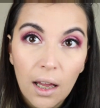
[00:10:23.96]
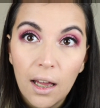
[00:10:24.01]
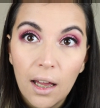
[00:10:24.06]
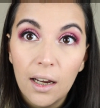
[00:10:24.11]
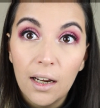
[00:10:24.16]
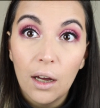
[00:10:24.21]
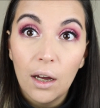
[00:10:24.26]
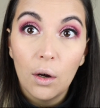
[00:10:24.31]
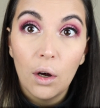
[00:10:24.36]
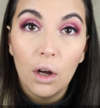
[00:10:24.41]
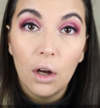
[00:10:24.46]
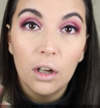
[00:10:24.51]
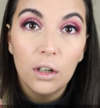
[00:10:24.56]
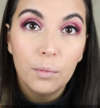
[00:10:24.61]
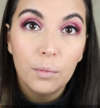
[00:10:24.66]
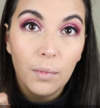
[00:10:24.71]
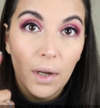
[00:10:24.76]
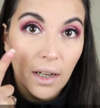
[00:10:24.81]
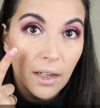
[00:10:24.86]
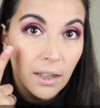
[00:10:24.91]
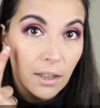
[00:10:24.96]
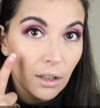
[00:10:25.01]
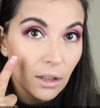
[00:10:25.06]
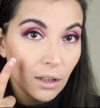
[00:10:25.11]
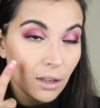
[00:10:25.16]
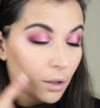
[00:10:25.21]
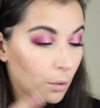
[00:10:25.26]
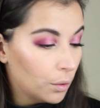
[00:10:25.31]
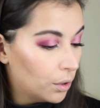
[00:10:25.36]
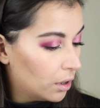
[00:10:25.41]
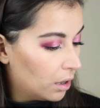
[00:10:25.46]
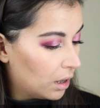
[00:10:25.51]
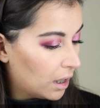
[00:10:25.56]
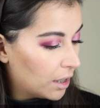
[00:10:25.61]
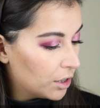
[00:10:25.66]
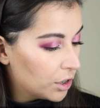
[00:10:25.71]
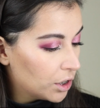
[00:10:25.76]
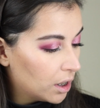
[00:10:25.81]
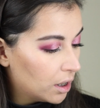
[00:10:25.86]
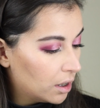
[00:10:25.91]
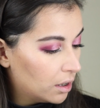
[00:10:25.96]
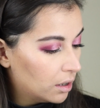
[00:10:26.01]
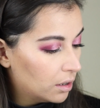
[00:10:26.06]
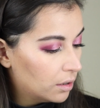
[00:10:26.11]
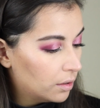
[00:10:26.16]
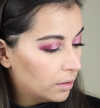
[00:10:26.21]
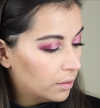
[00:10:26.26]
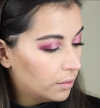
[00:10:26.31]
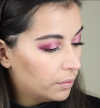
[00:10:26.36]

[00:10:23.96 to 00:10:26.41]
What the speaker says: Now on my lower lash line,